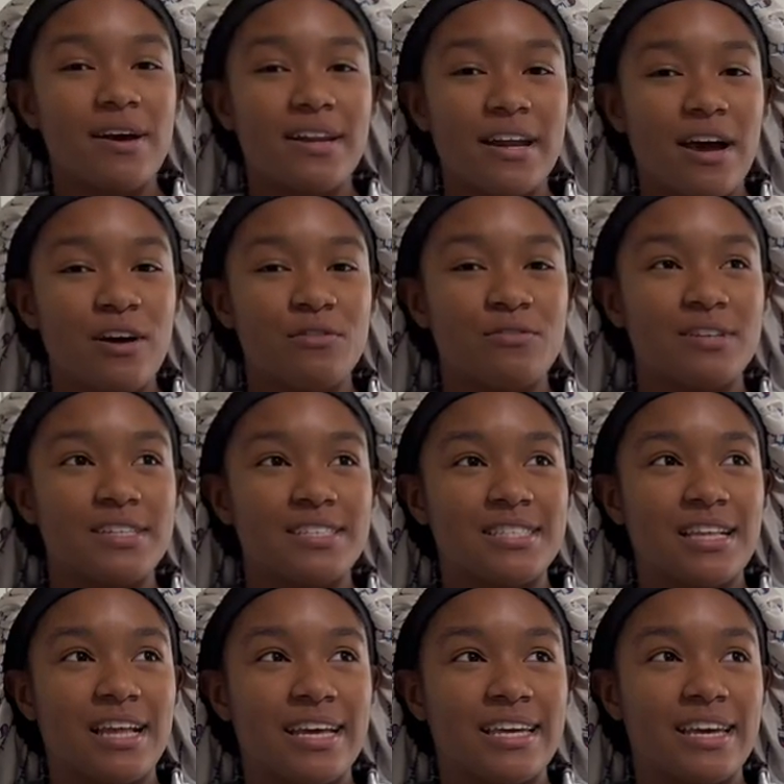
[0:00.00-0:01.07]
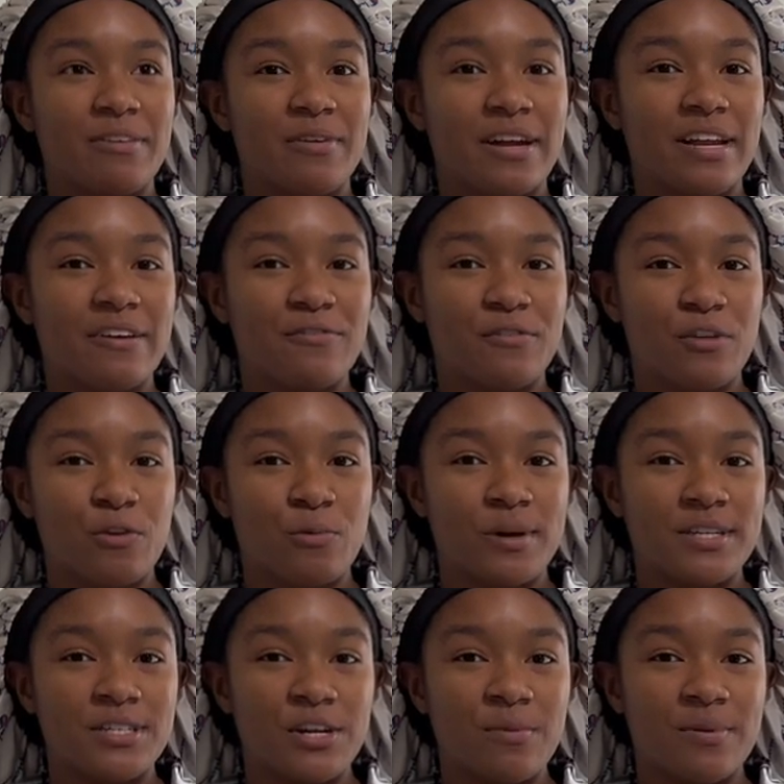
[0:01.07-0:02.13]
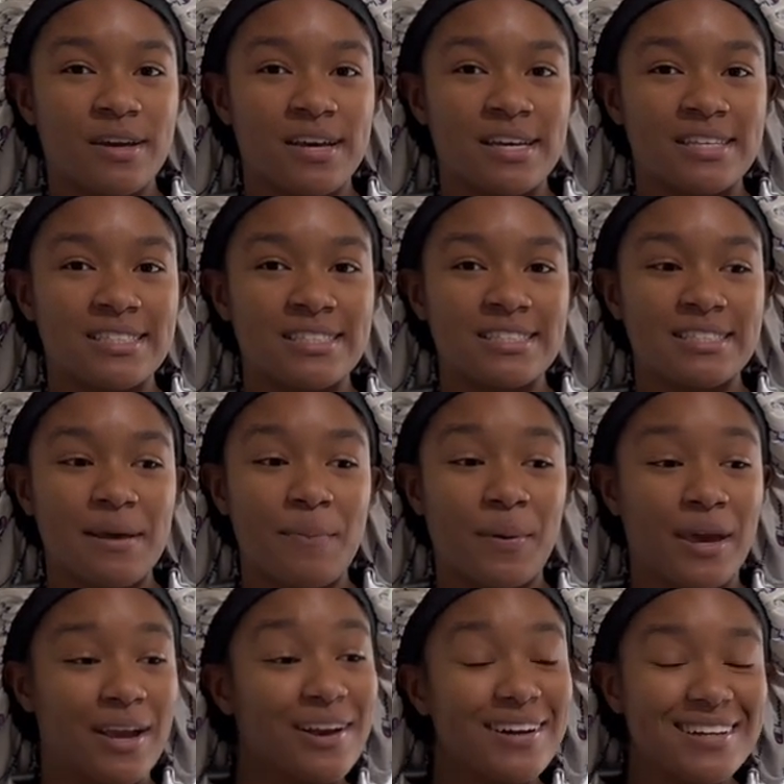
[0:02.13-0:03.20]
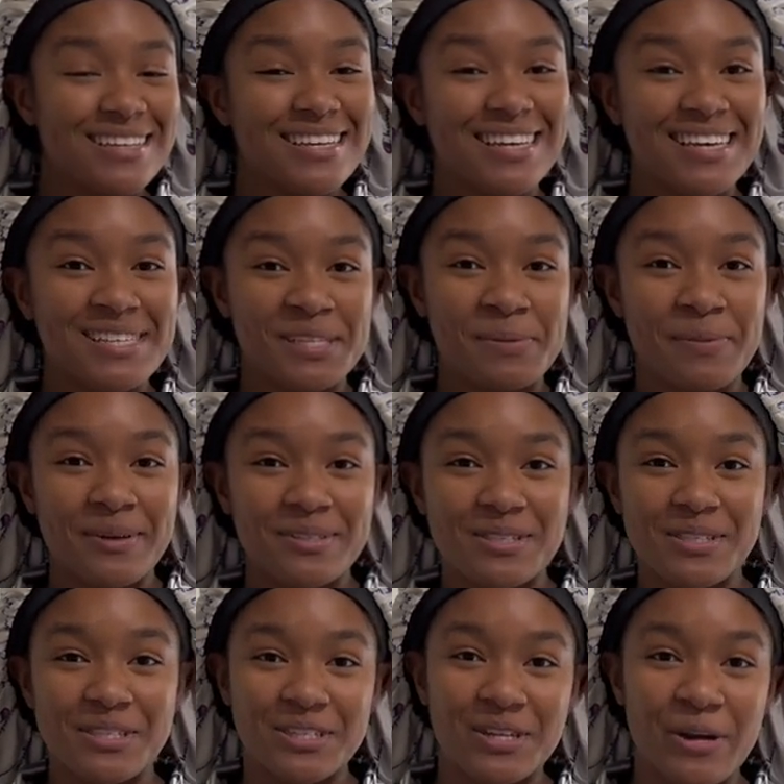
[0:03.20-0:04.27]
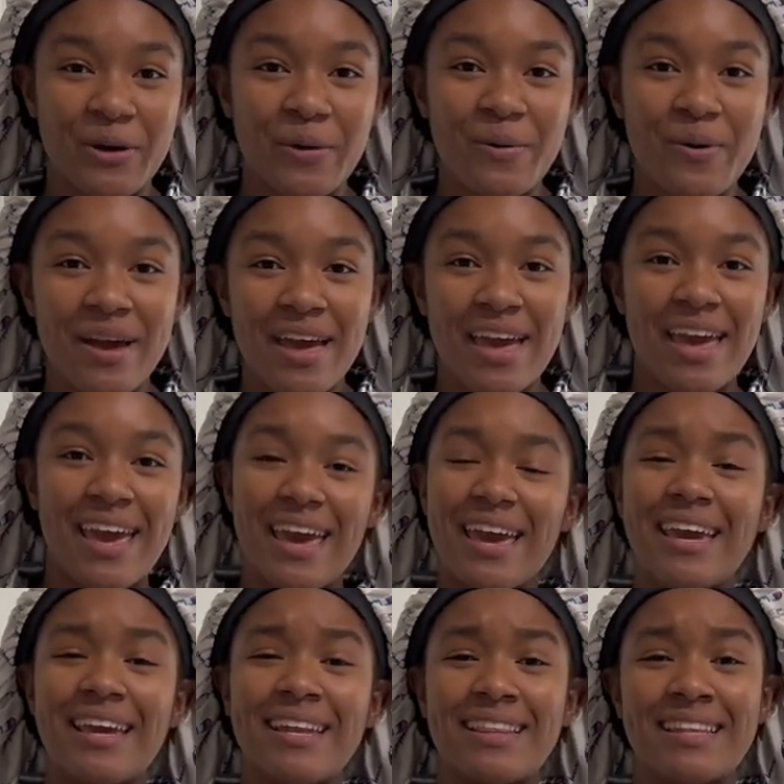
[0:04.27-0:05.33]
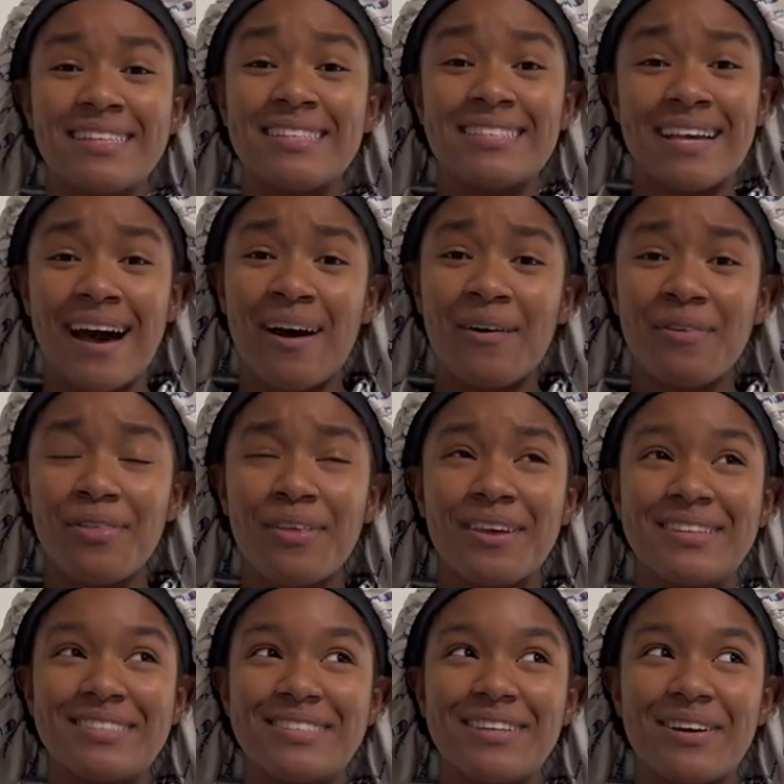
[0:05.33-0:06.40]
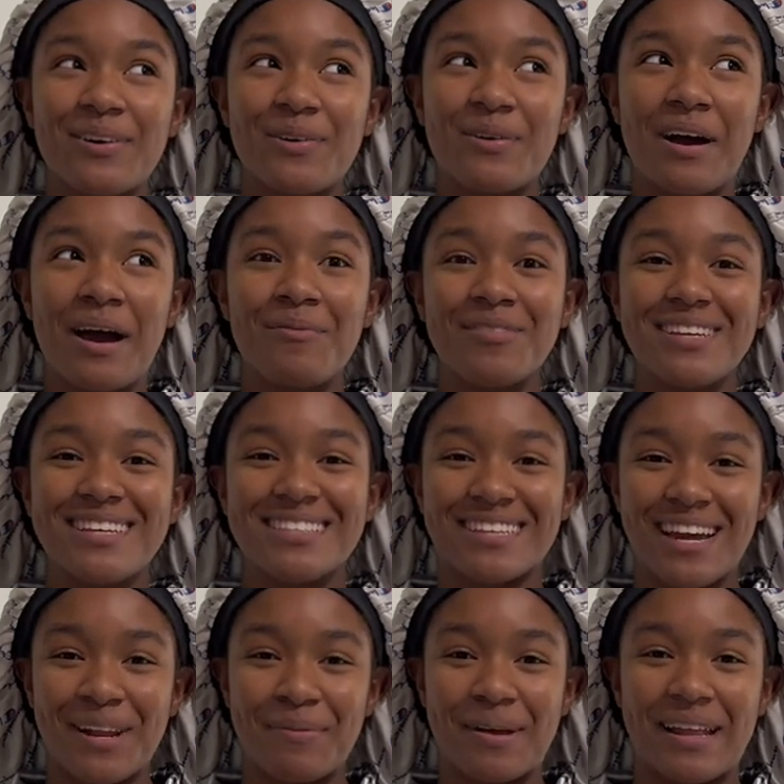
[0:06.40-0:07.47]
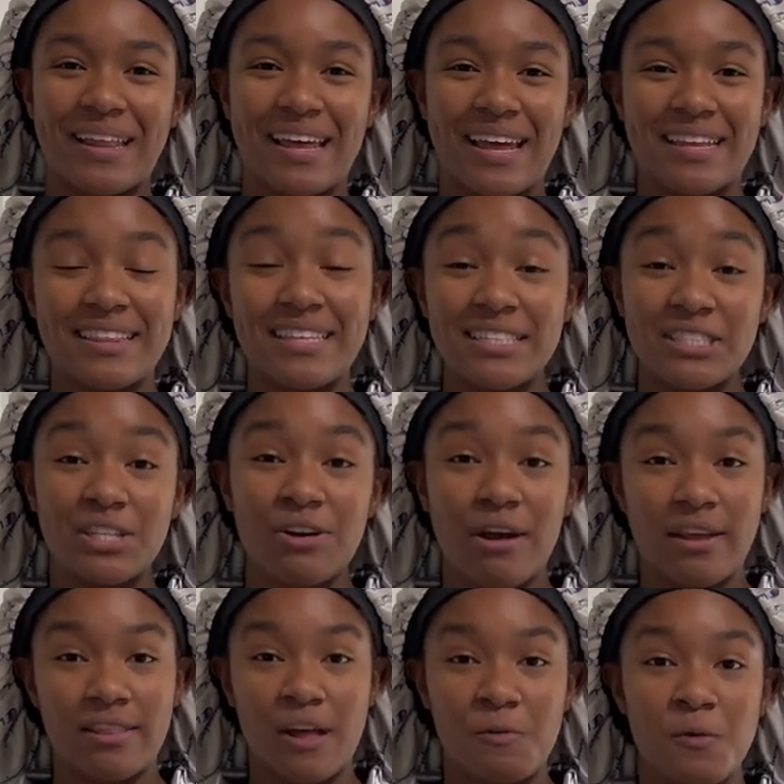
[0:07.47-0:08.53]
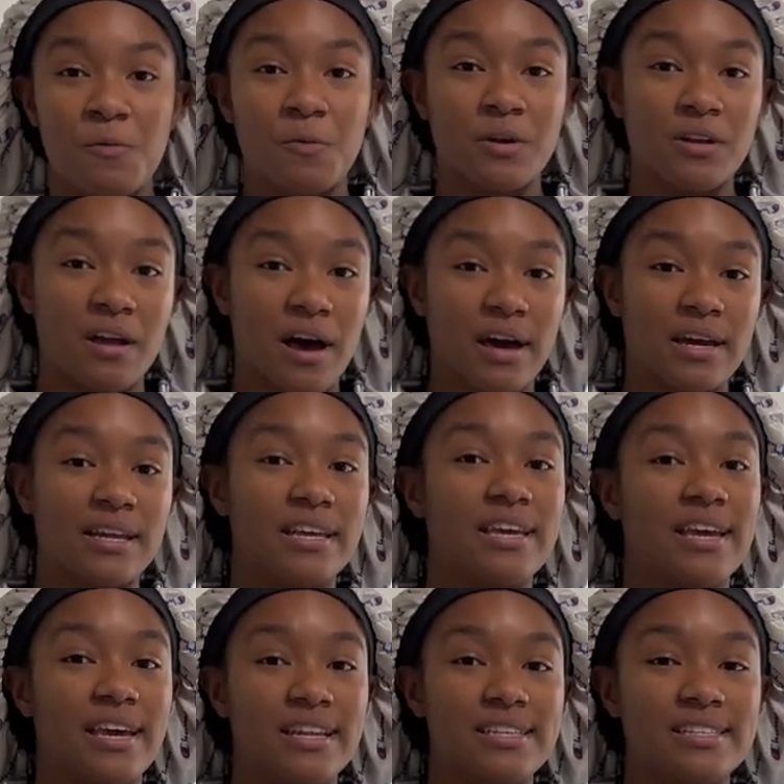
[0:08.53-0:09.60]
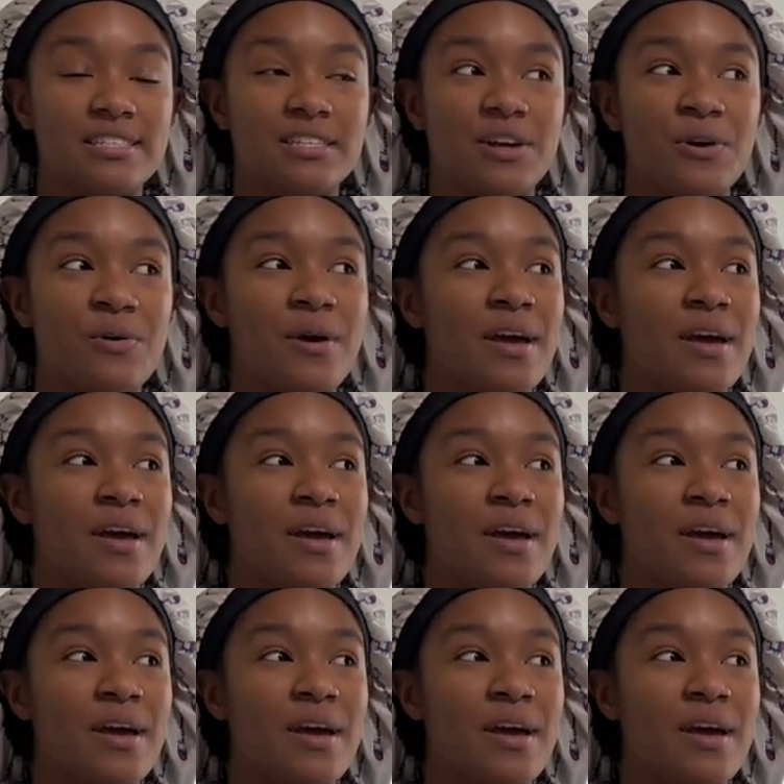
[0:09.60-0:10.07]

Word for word: an outfit to like get ready for the winter because apparently it's supposed to snow in the south. So I'm really excited about that. This year I thought we were not going to get any snow,